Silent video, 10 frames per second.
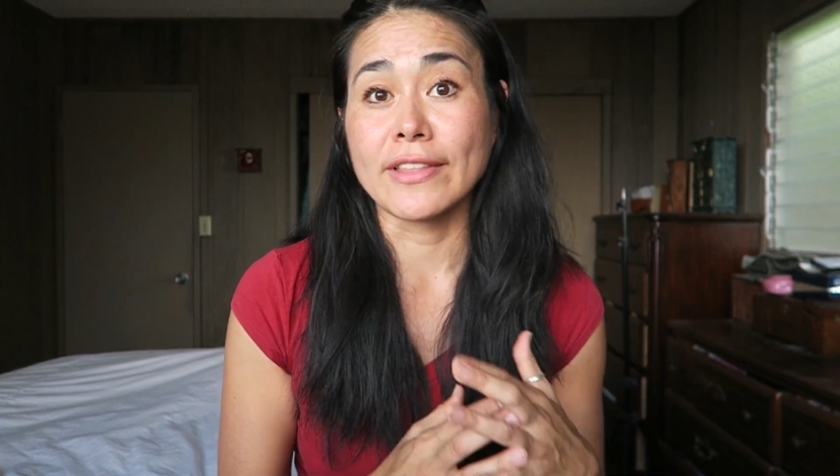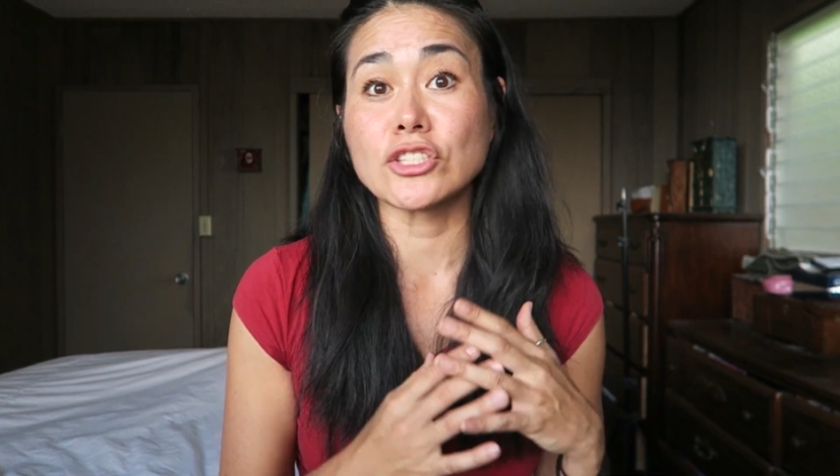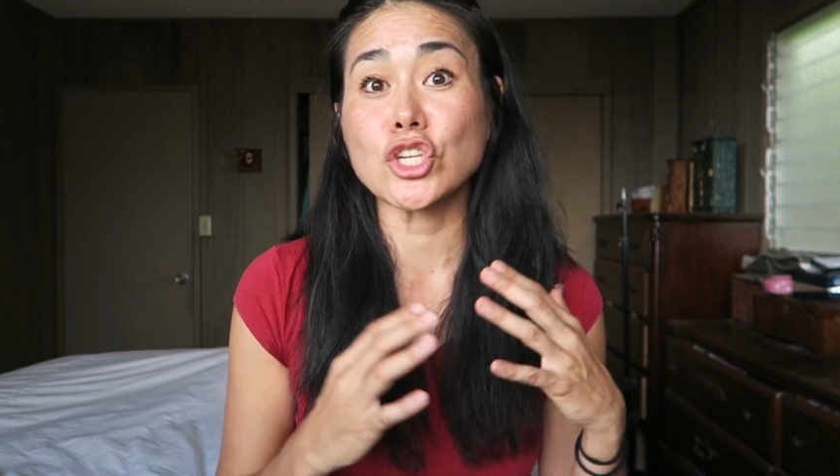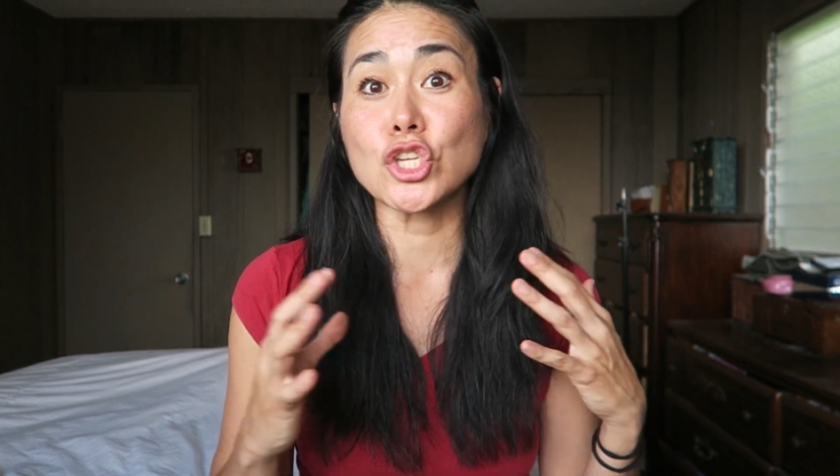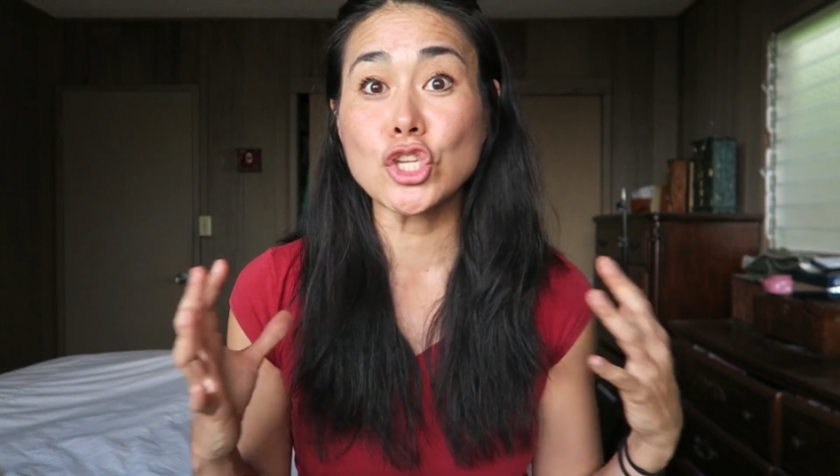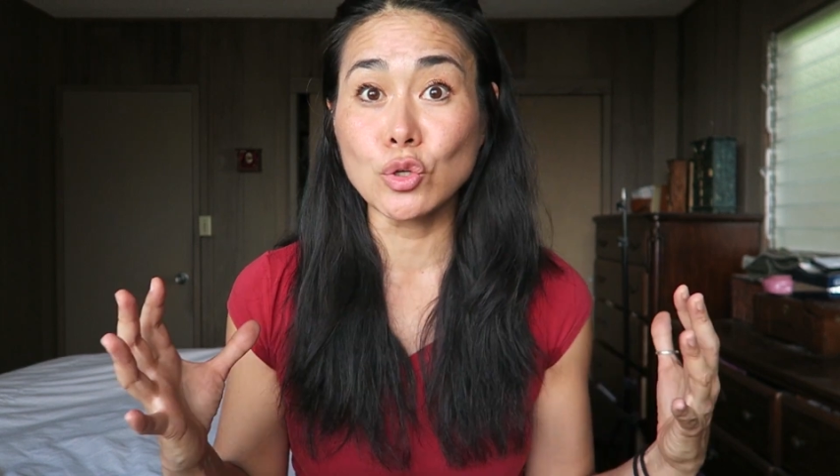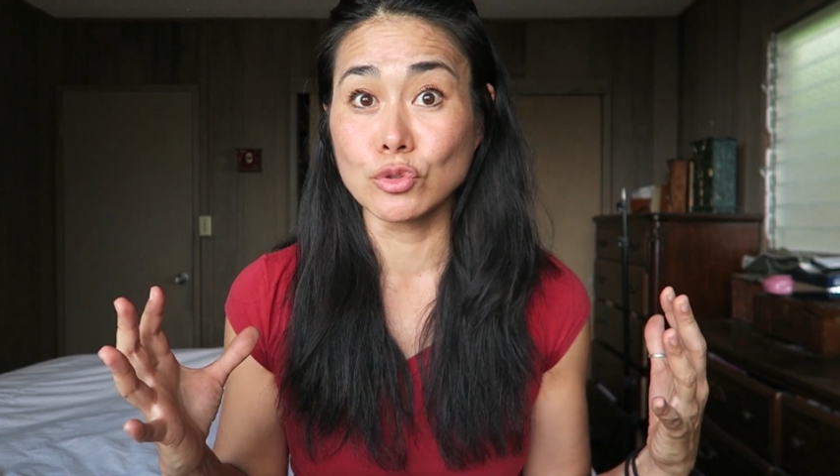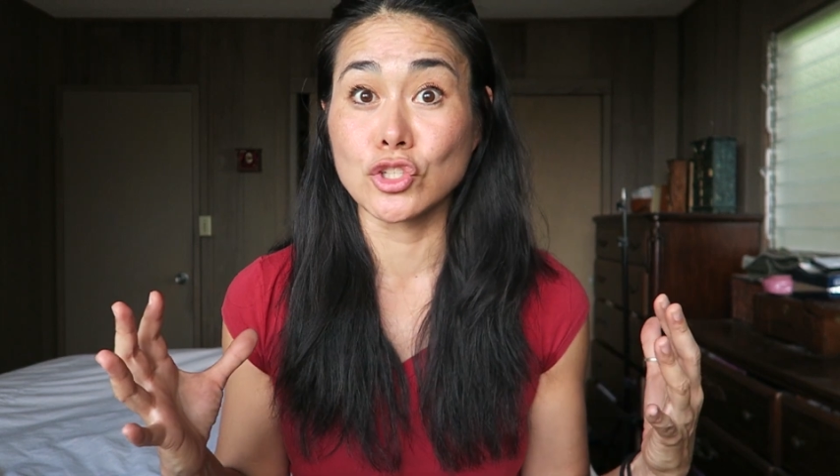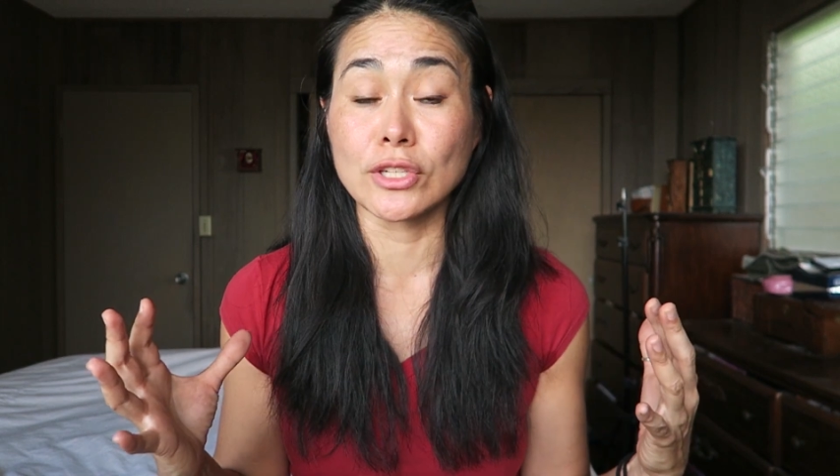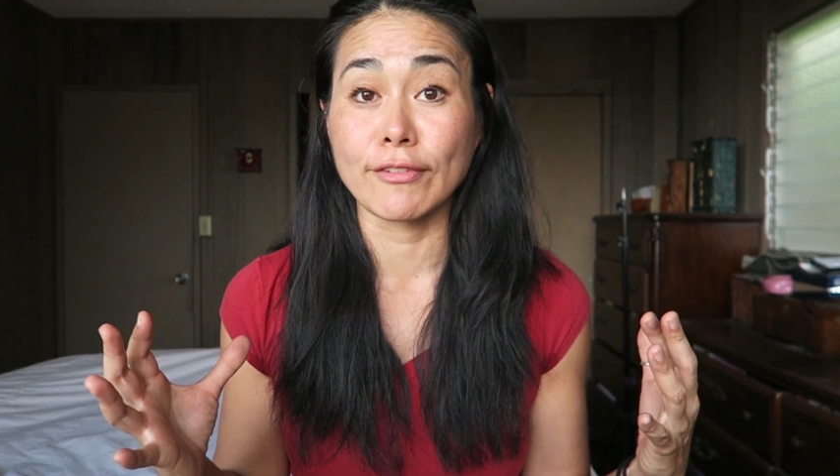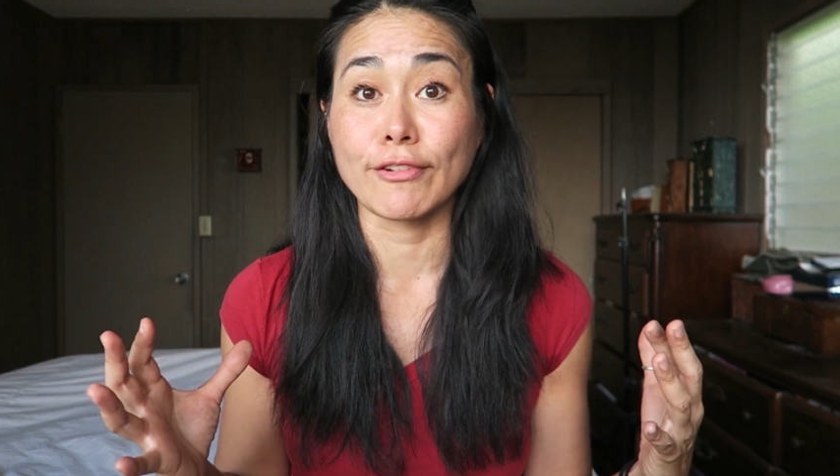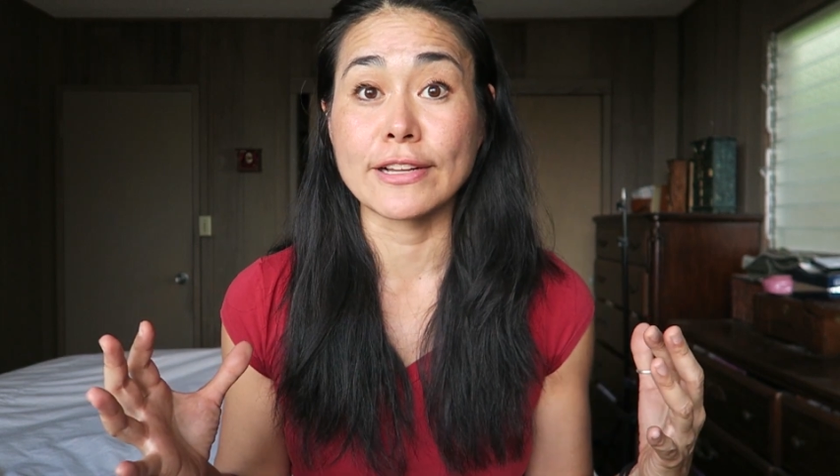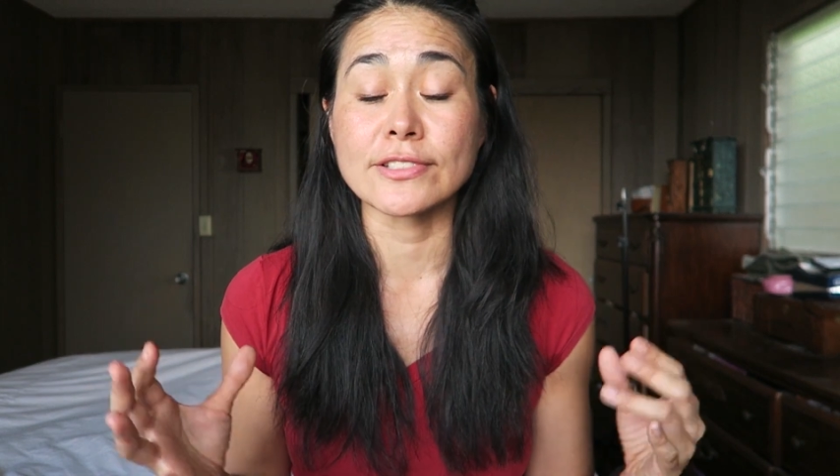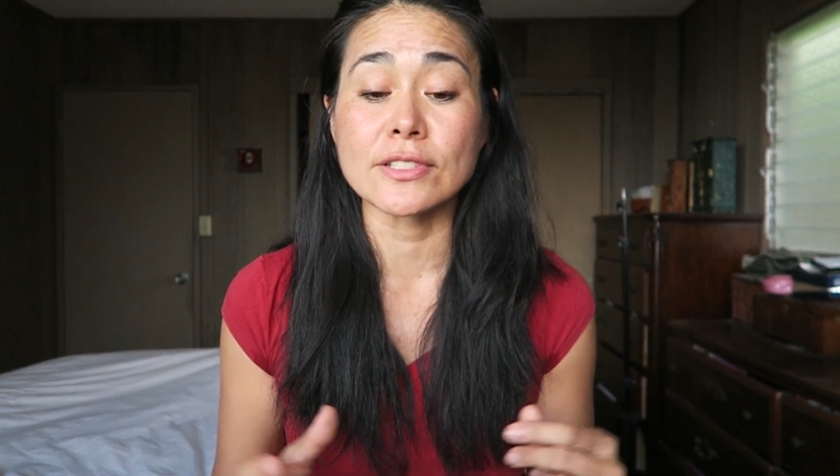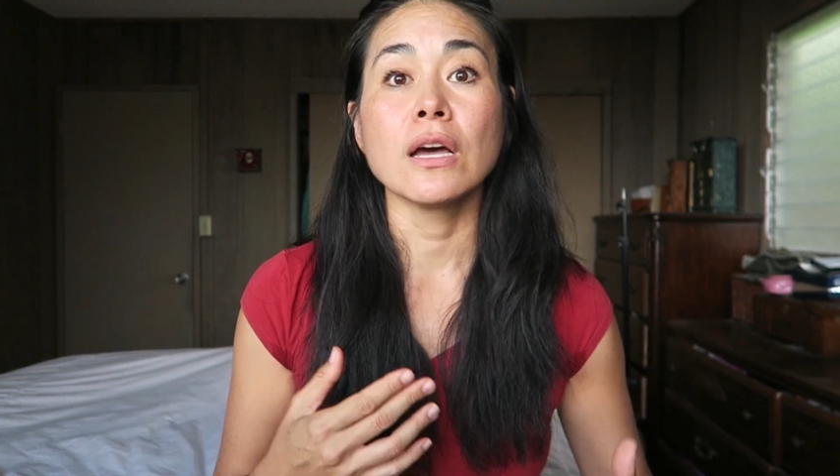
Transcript: That's a huge difference.